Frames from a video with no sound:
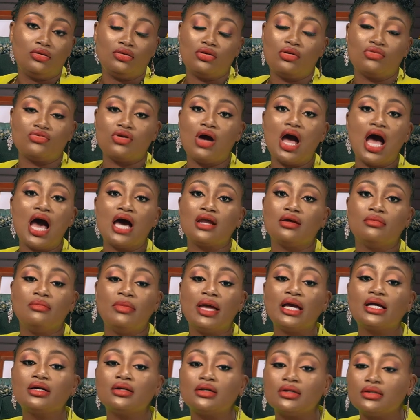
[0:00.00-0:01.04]
You don't know how to
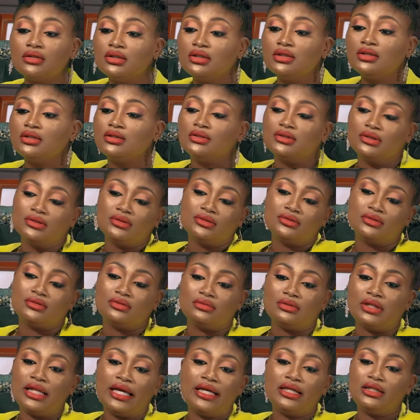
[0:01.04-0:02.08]
make a
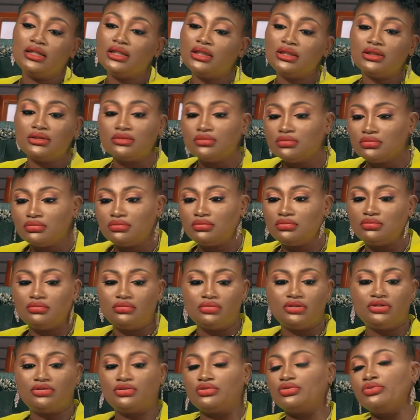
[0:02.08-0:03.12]
lady
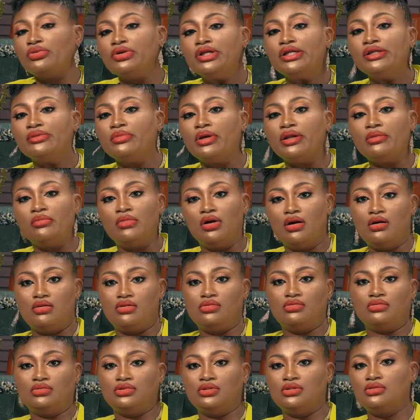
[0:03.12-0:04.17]
scream and
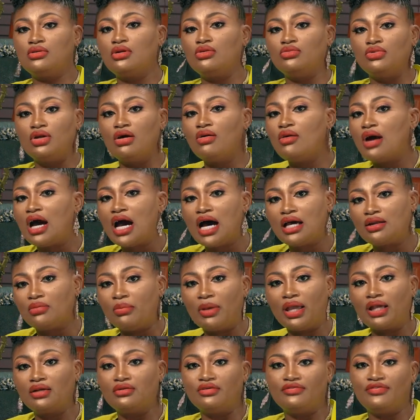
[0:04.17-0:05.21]
moan. You don't know how
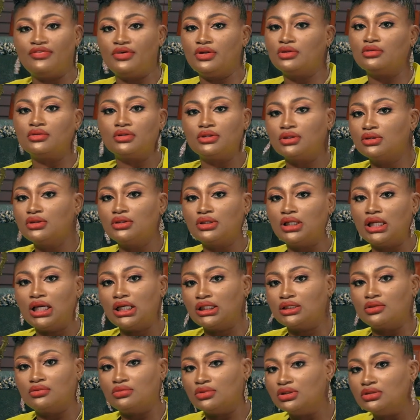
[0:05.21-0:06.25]
to make her feel good
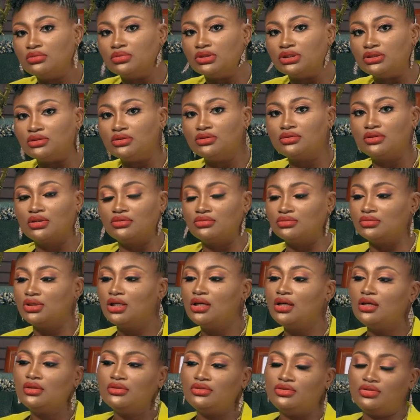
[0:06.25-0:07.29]
like a woman. You don't
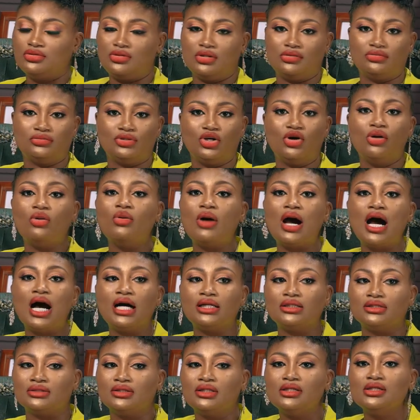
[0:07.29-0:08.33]
know
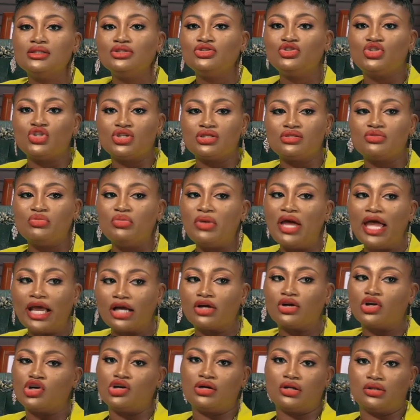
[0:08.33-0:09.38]
how to just
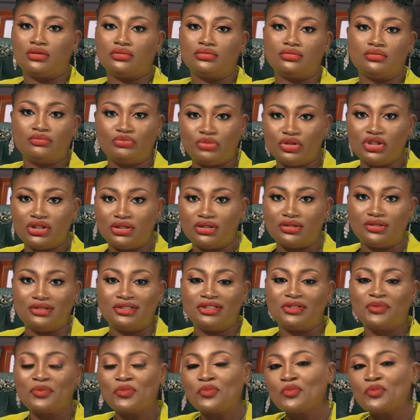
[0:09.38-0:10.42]
make her be.